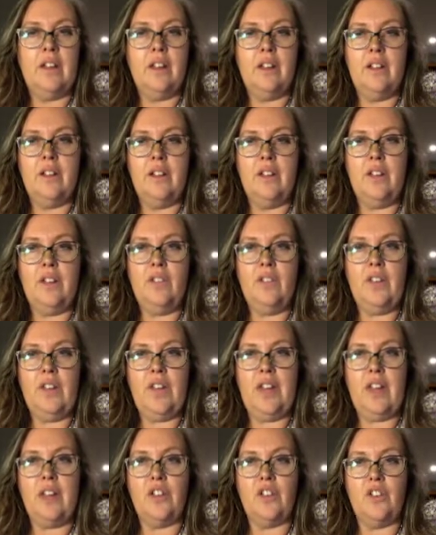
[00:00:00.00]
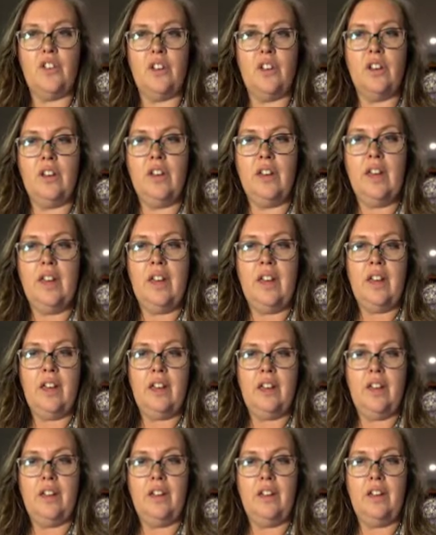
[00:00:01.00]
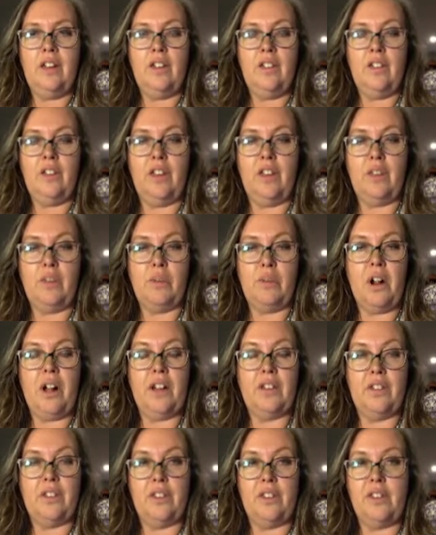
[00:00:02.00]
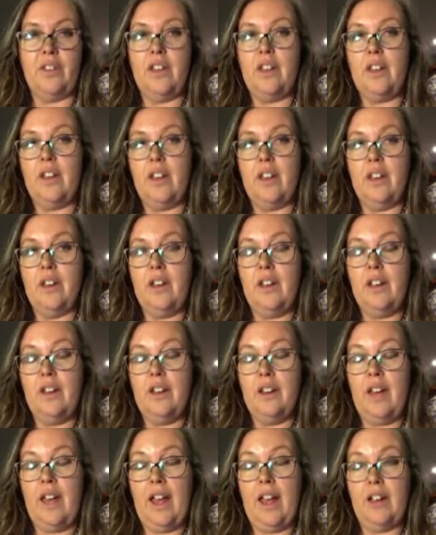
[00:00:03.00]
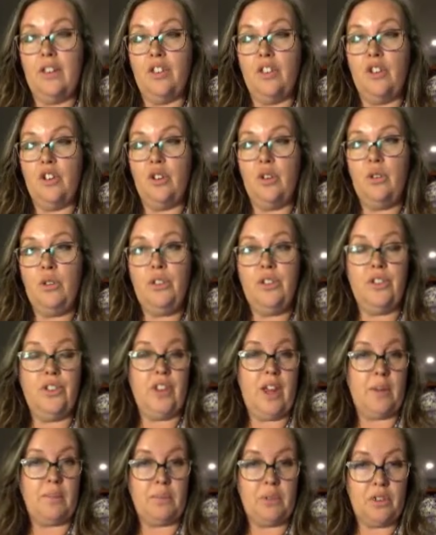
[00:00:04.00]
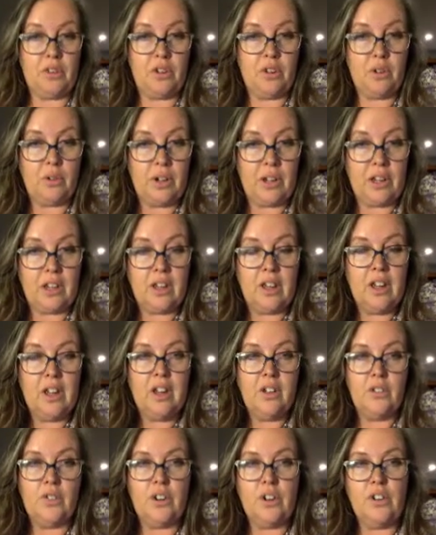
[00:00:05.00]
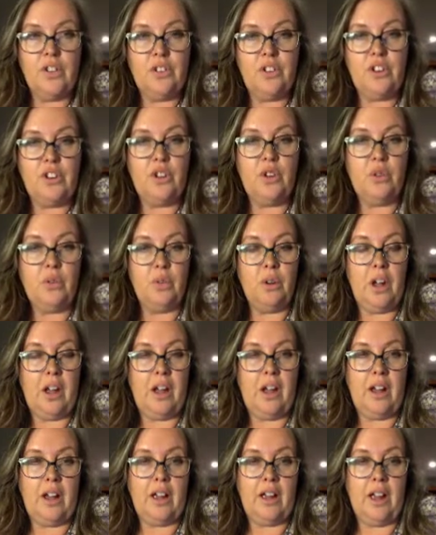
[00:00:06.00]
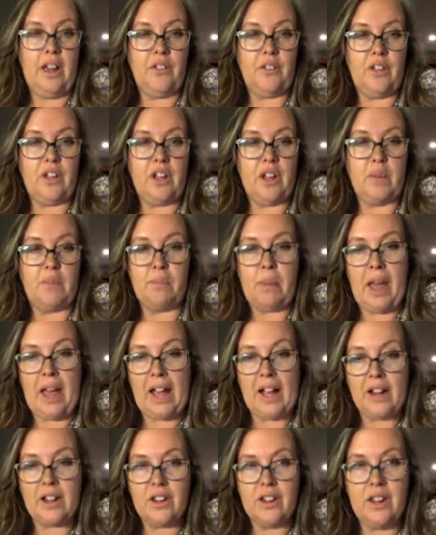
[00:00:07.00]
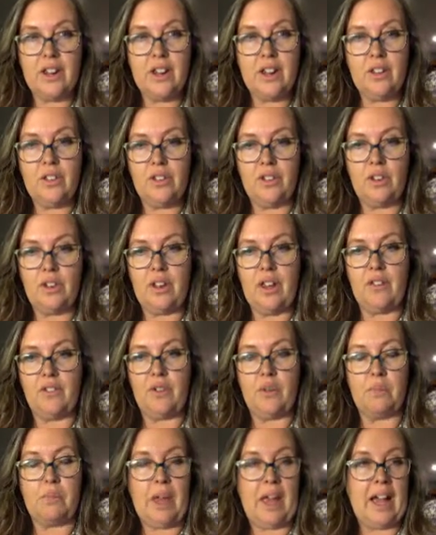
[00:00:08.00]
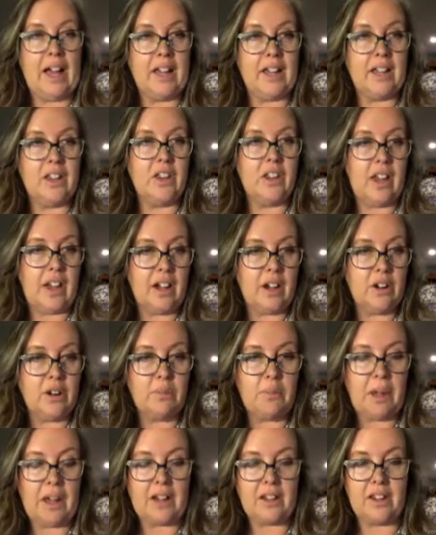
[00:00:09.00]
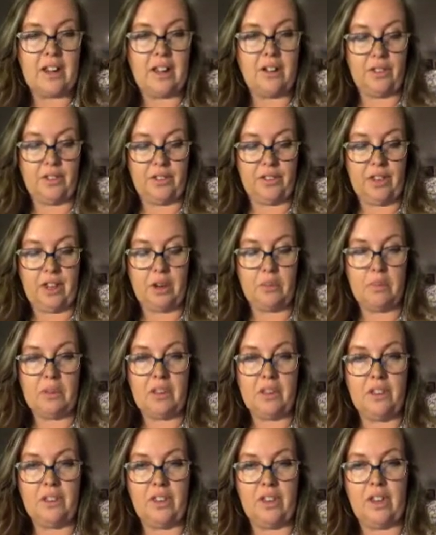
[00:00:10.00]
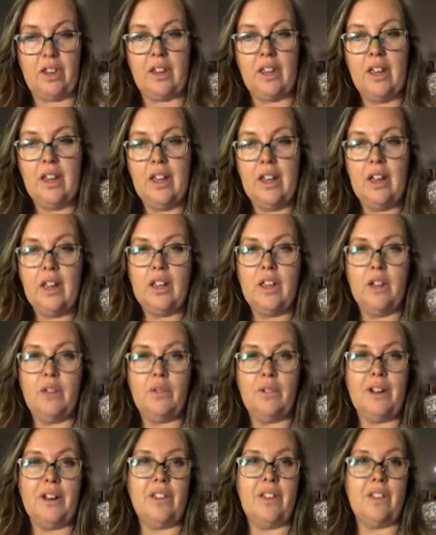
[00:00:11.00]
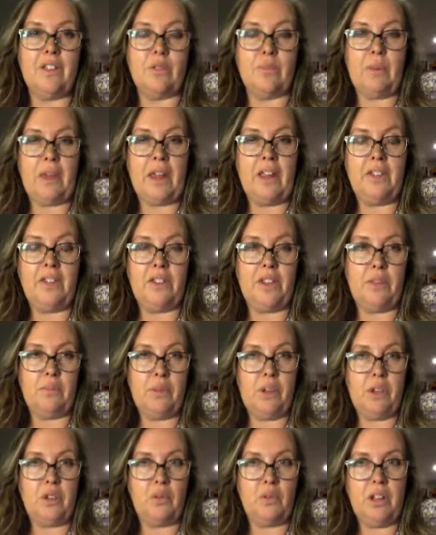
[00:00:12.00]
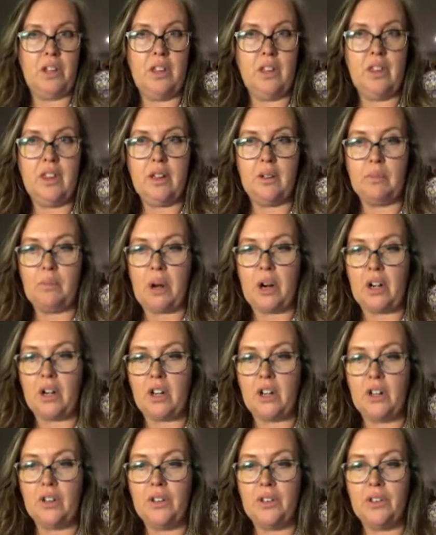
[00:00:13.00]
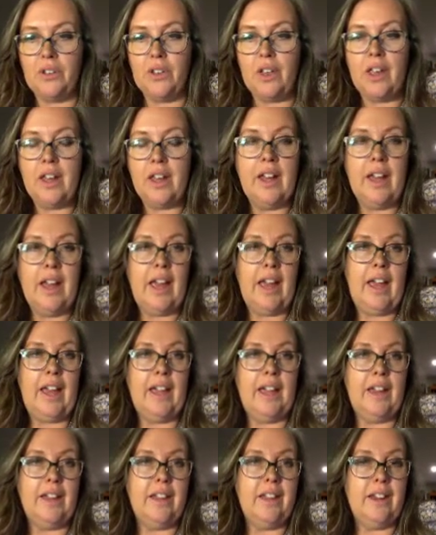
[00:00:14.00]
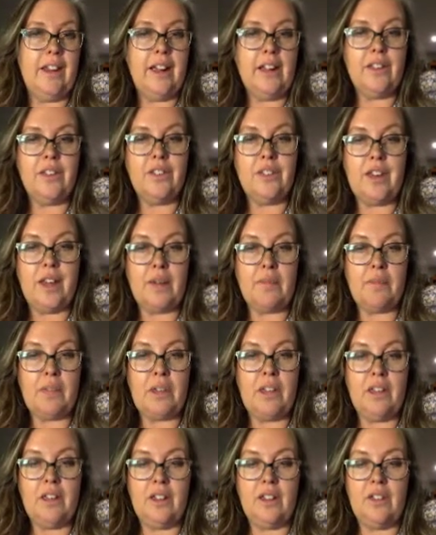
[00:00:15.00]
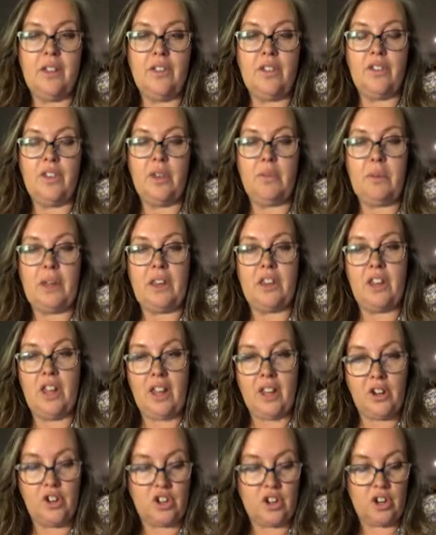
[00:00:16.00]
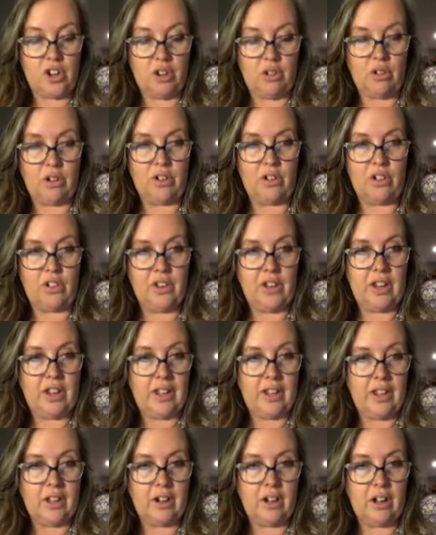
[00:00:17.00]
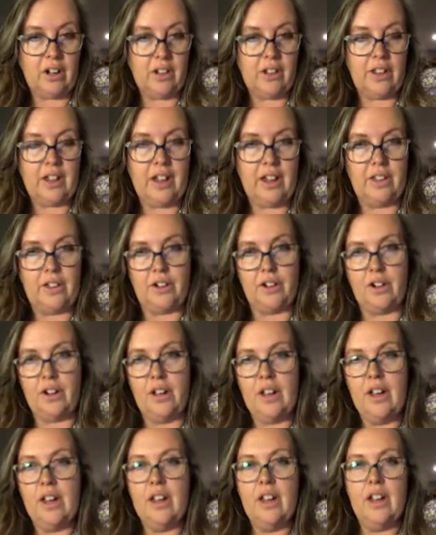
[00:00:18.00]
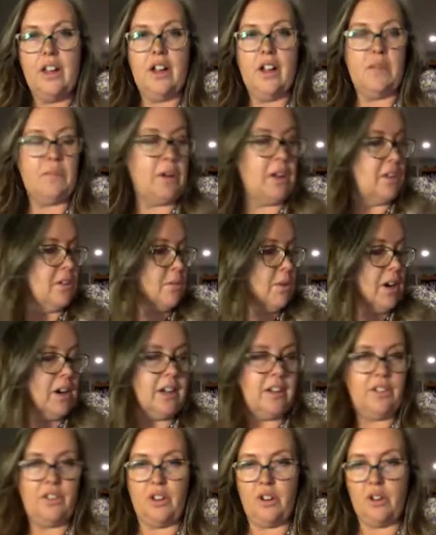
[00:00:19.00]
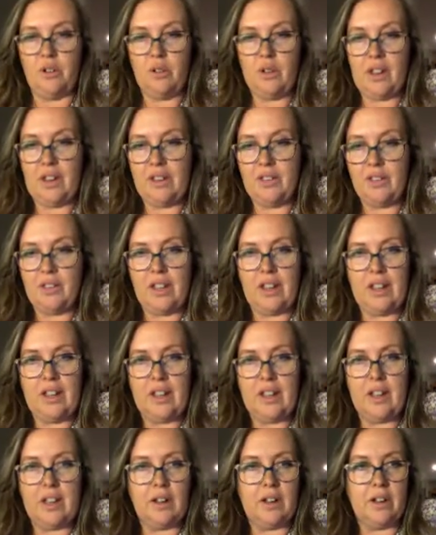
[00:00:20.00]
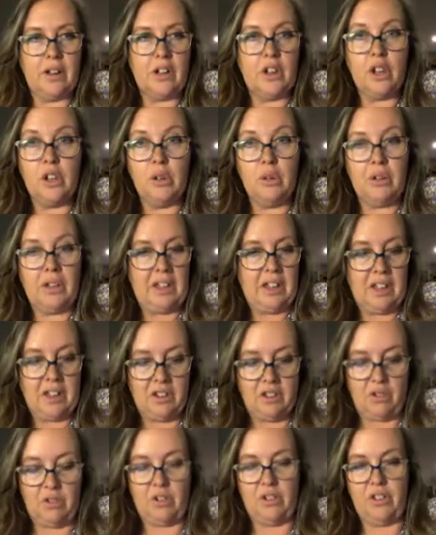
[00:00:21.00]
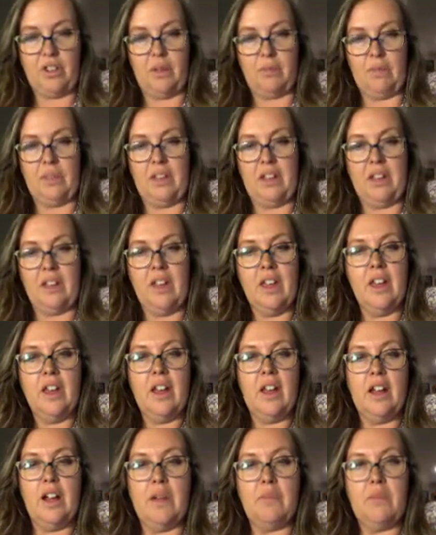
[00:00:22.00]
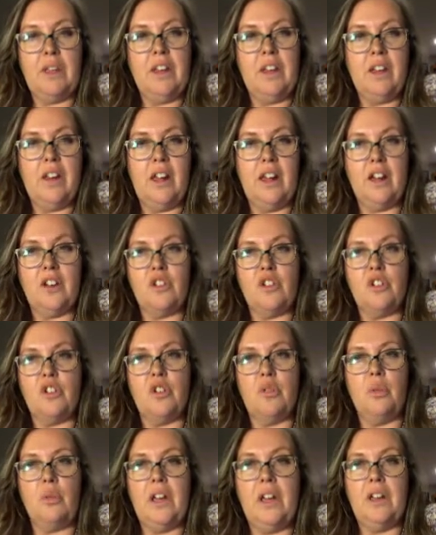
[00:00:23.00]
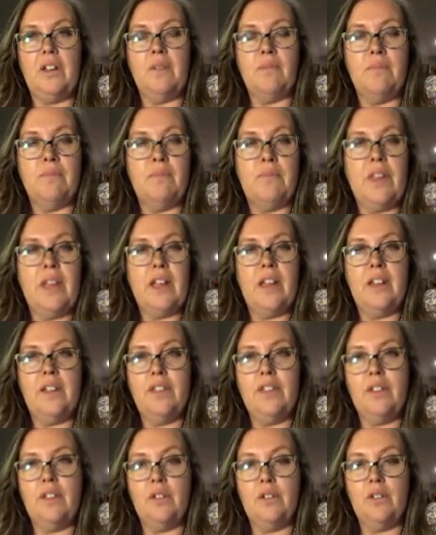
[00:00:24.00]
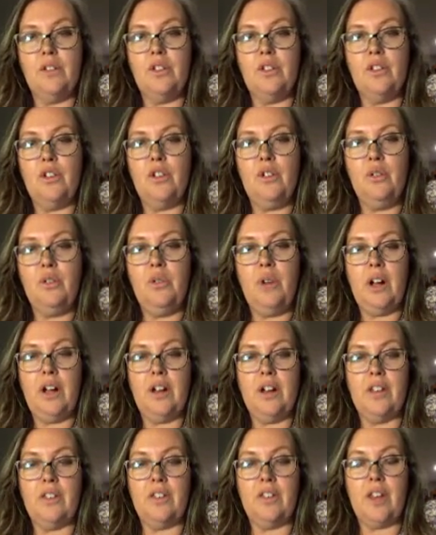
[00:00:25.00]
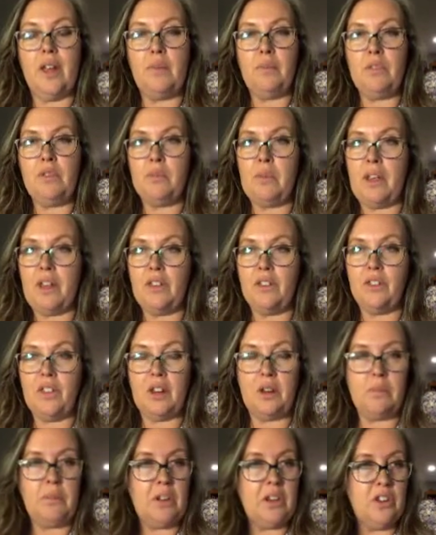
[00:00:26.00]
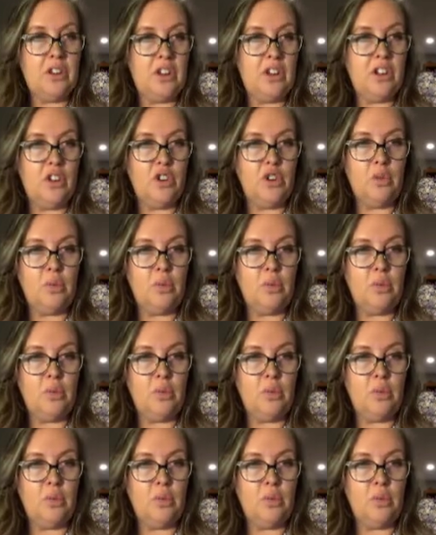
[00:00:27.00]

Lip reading: Lithification is the process. It has two steps to it. First, you have to compact it, so you have to pack down the sediments and get rid of the space in between the particles. And the next step is cementation, or sticking it all together, otherwise known as like gluing it or something in a natural way. And those two steps make sediment into